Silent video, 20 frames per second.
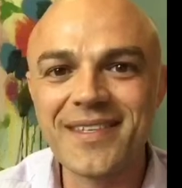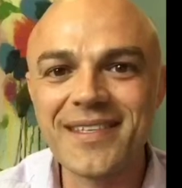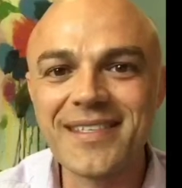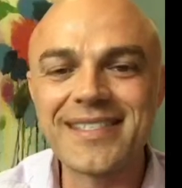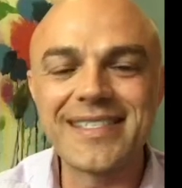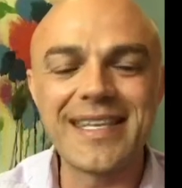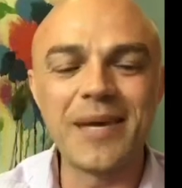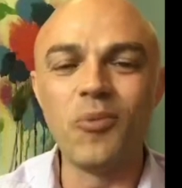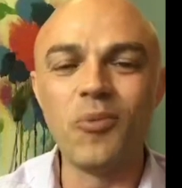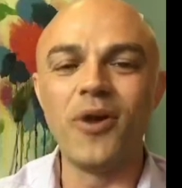
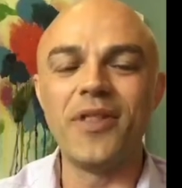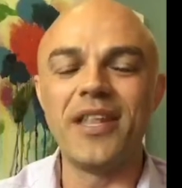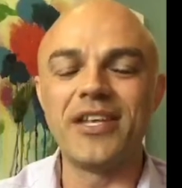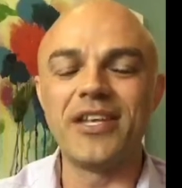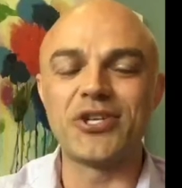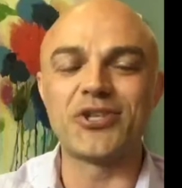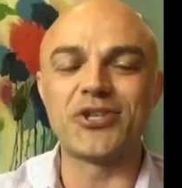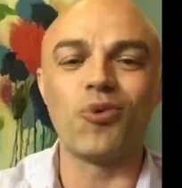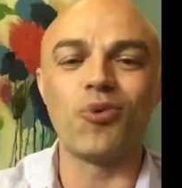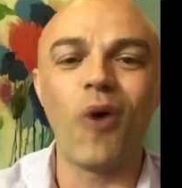Someone that's
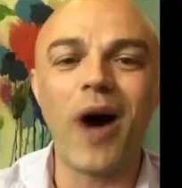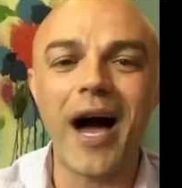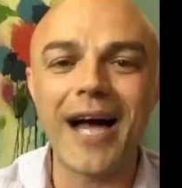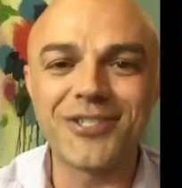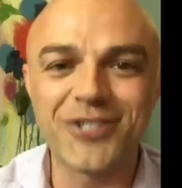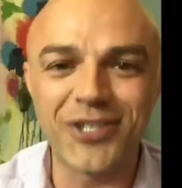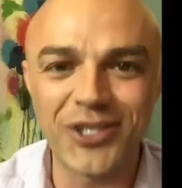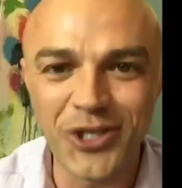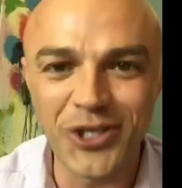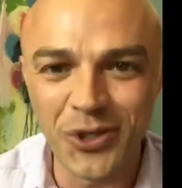just
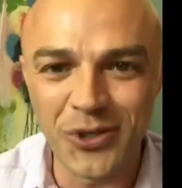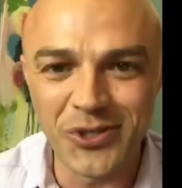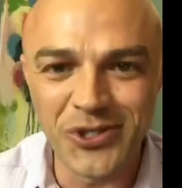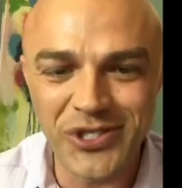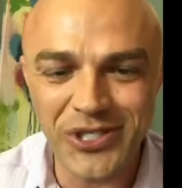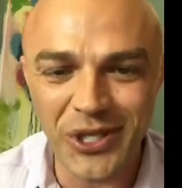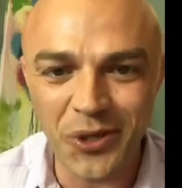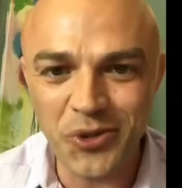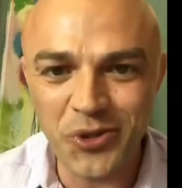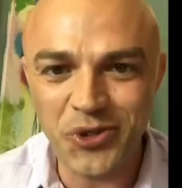watching you on
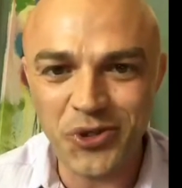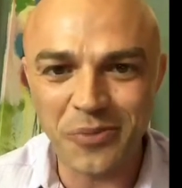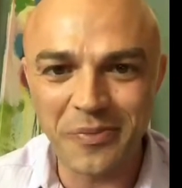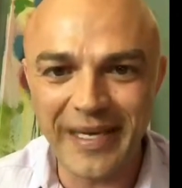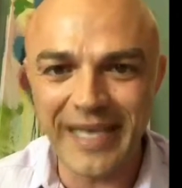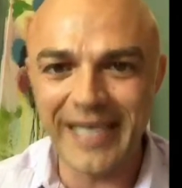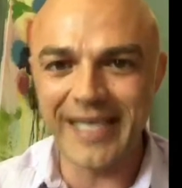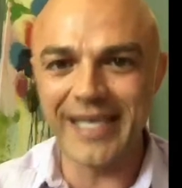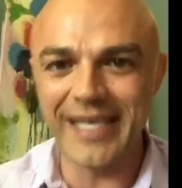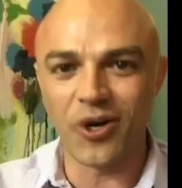social
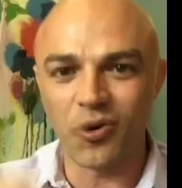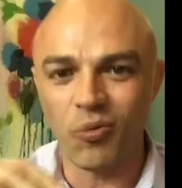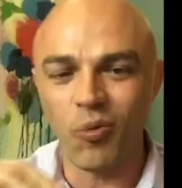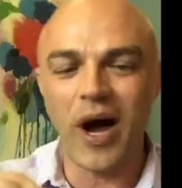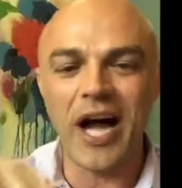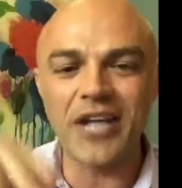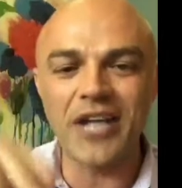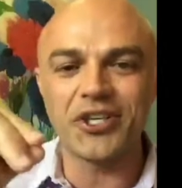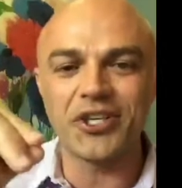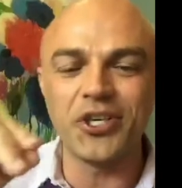media or
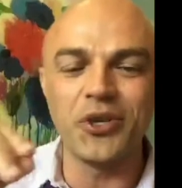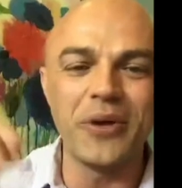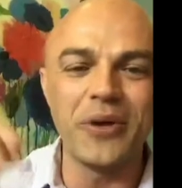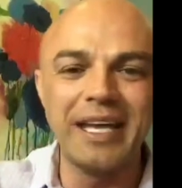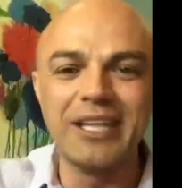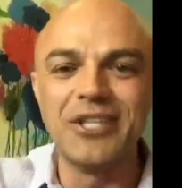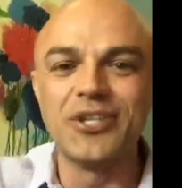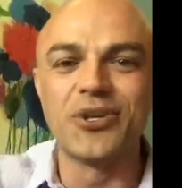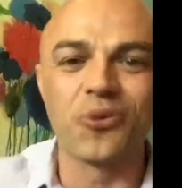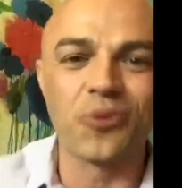watching you
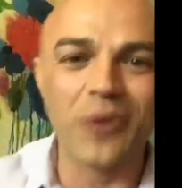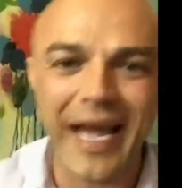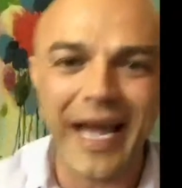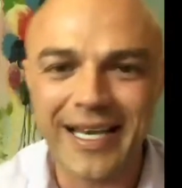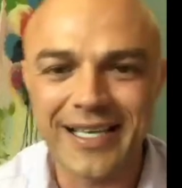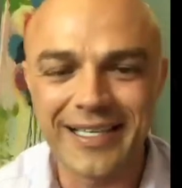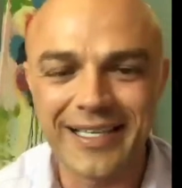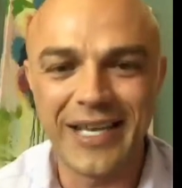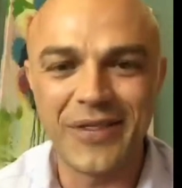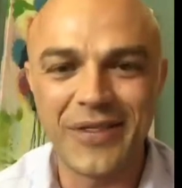
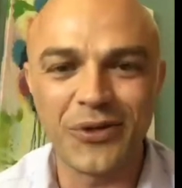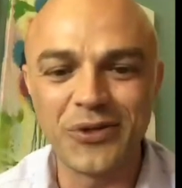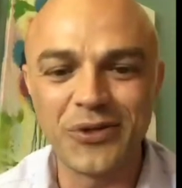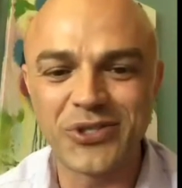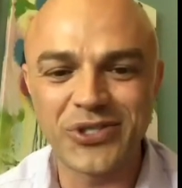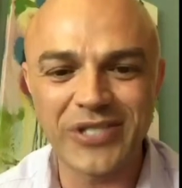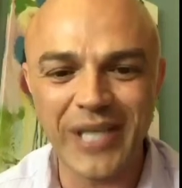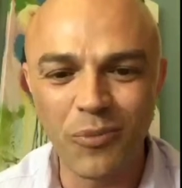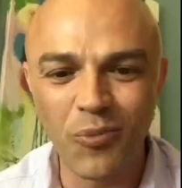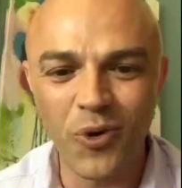indirectly through
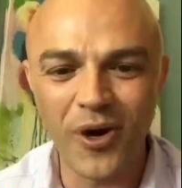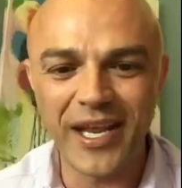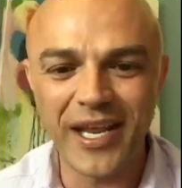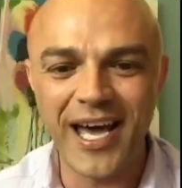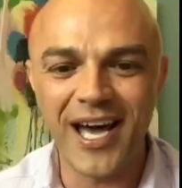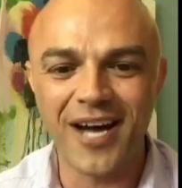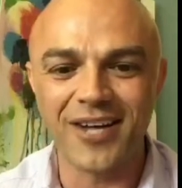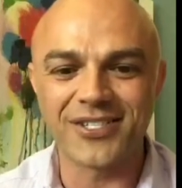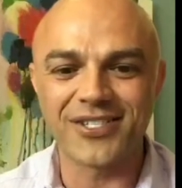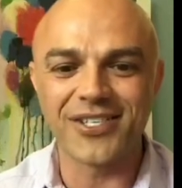someone
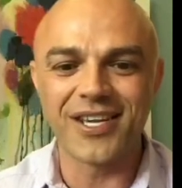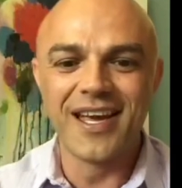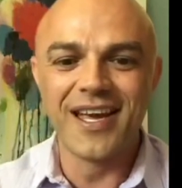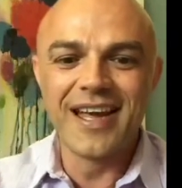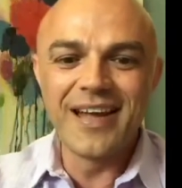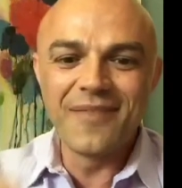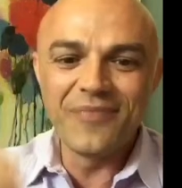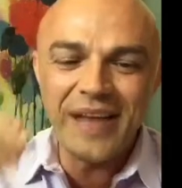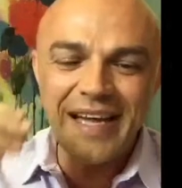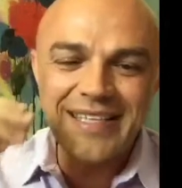else.
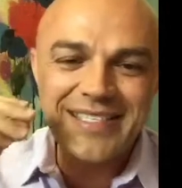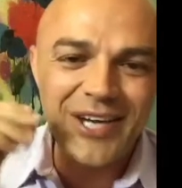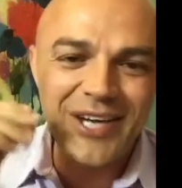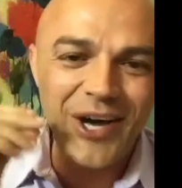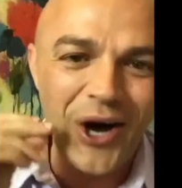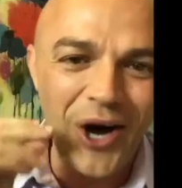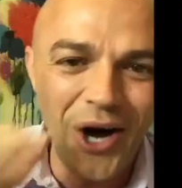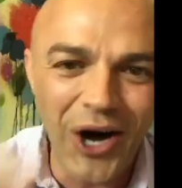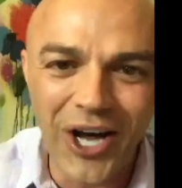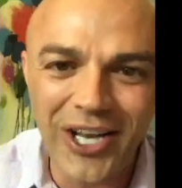That's
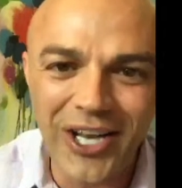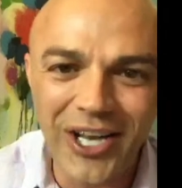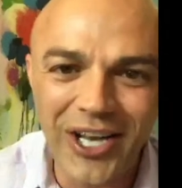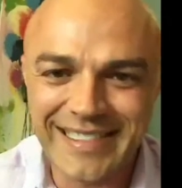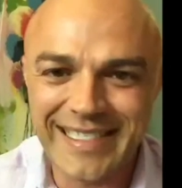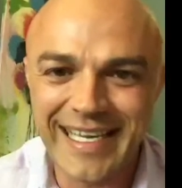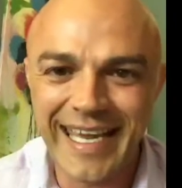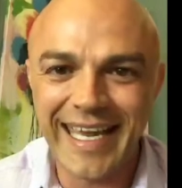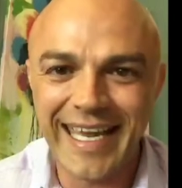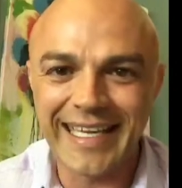all it
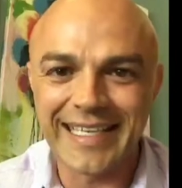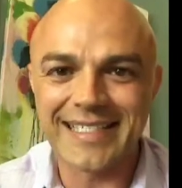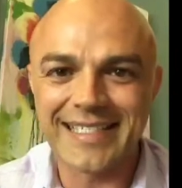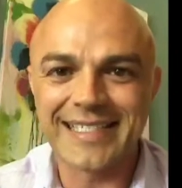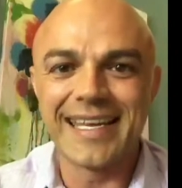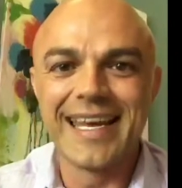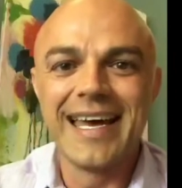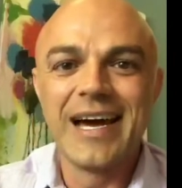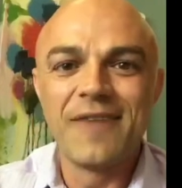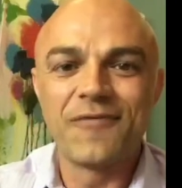
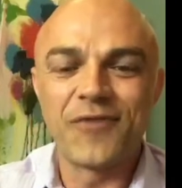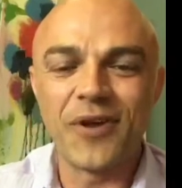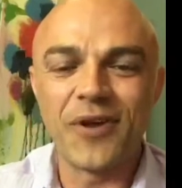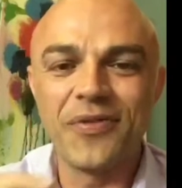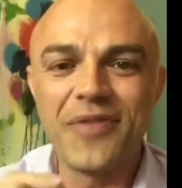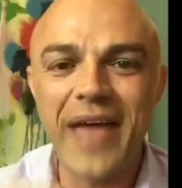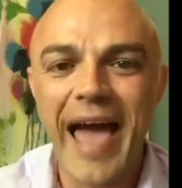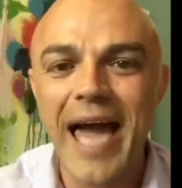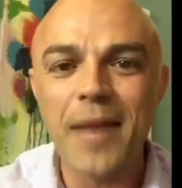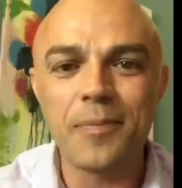takes for
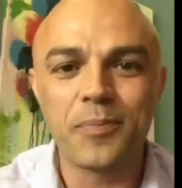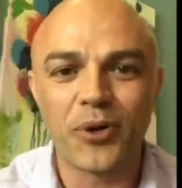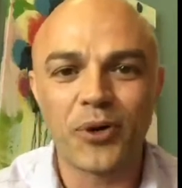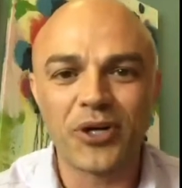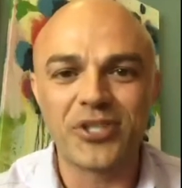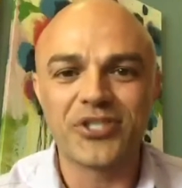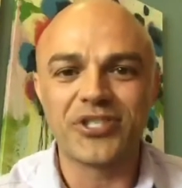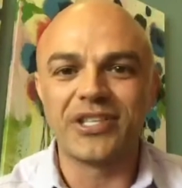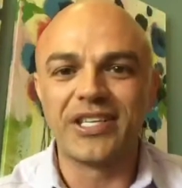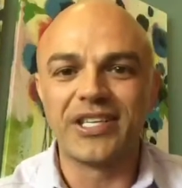that
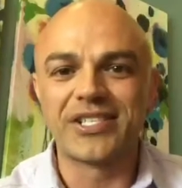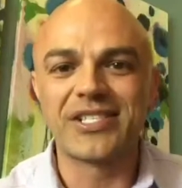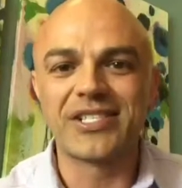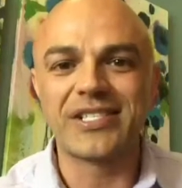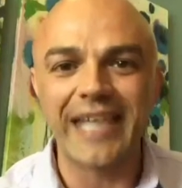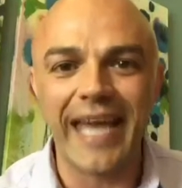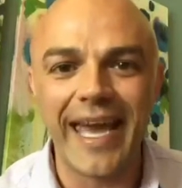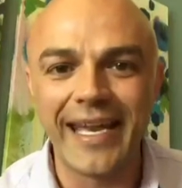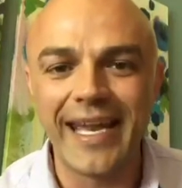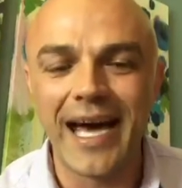person to
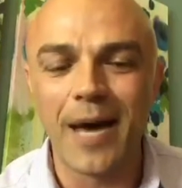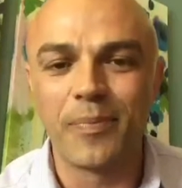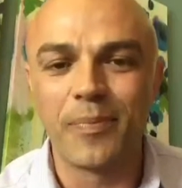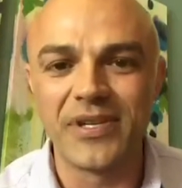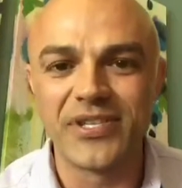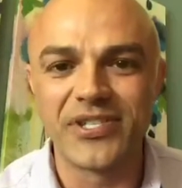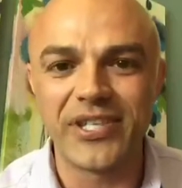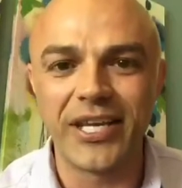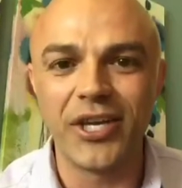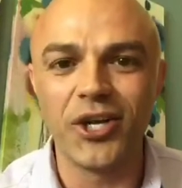stand up
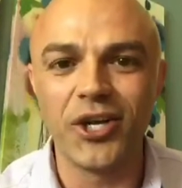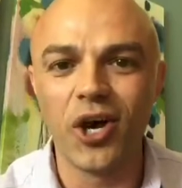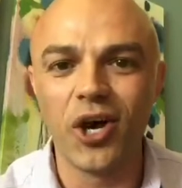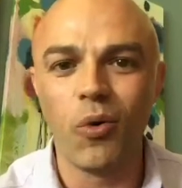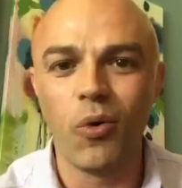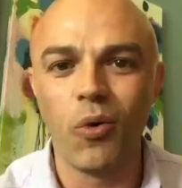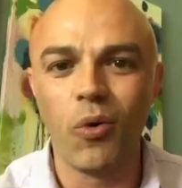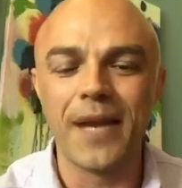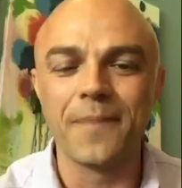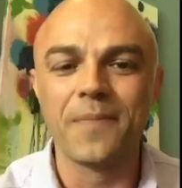and say, you know
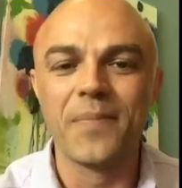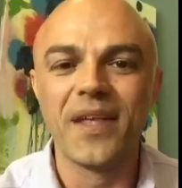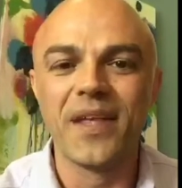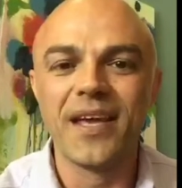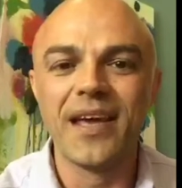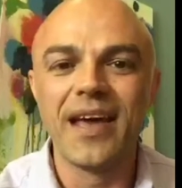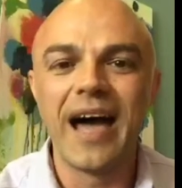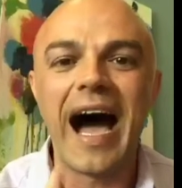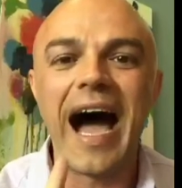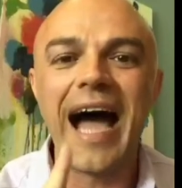what?
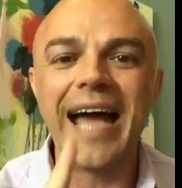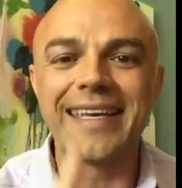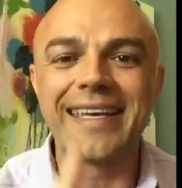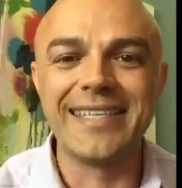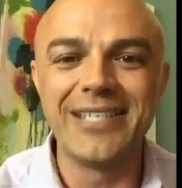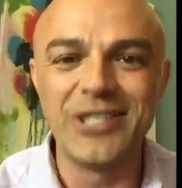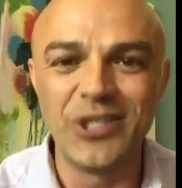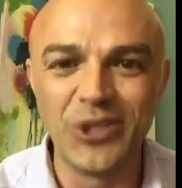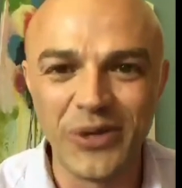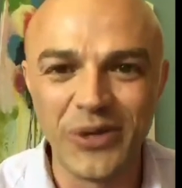I
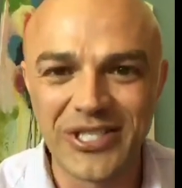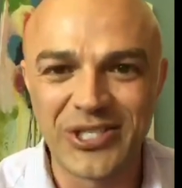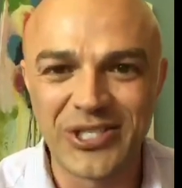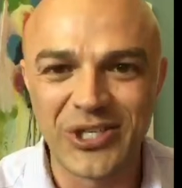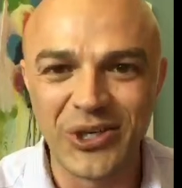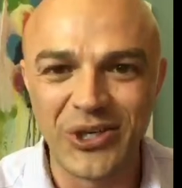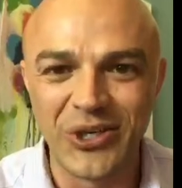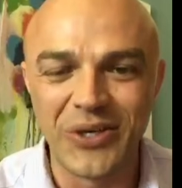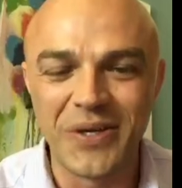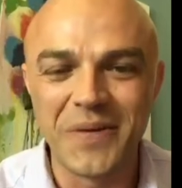can do it
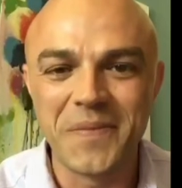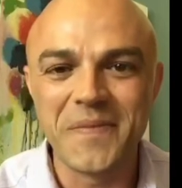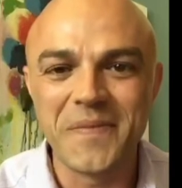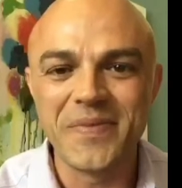too.